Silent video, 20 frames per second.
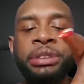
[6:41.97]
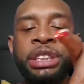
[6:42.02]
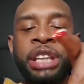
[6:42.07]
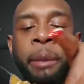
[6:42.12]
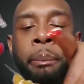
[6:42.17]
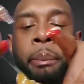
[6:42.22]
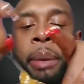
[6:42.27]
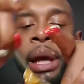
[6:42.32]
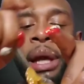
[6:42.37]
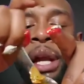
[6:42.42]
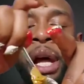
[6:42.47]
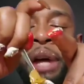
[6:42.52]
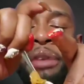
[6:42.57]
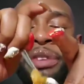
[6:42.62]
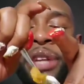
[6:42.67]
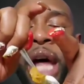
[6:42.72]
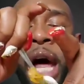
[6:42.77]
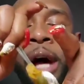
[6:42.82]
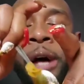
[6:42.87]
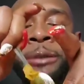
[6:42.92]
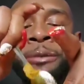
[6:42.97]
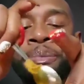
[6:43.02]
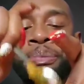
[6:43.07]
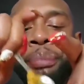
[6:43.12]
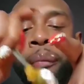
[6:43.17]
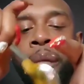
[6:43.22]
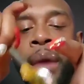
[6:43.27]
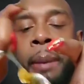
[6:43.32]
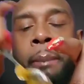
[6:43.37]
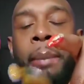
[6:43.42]
The B Love sauce.
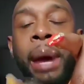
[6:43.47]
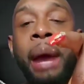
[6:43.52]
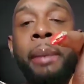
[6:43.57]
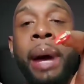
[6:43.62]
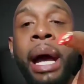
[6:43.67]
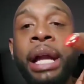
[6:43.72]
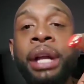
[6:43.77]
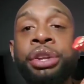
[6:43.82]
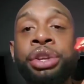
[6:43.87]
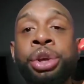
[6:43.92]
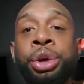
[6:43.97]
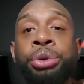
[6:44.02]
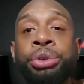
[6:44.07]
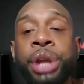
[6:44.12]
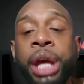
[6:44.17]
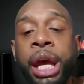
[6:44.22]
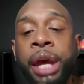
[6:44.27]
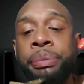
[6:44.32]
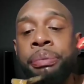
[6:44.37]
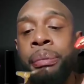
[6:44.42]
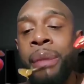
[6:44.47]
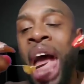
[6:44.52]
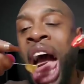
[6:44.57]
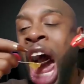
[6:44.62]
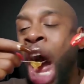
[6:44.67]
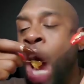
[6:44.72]
Baby, I used it